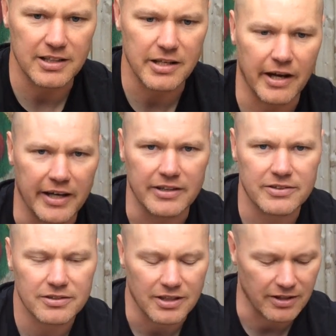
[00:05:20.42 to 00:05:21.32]

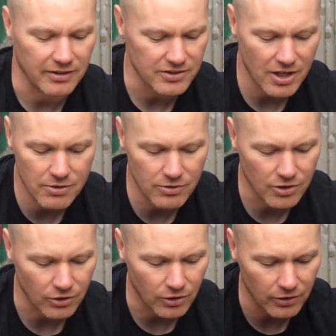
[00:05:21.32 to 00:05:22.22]
ignite in its own
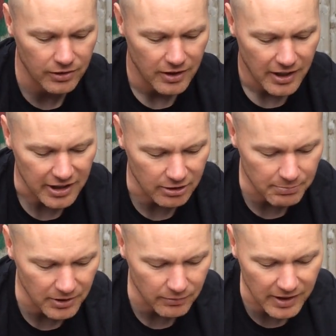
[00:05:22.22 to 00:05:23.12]
accord and it'll
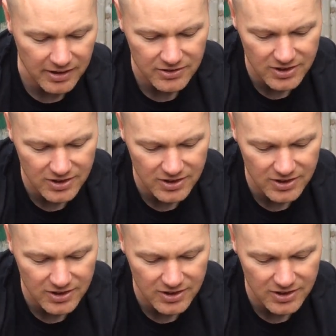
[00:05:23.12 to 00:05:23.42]
burn away. You can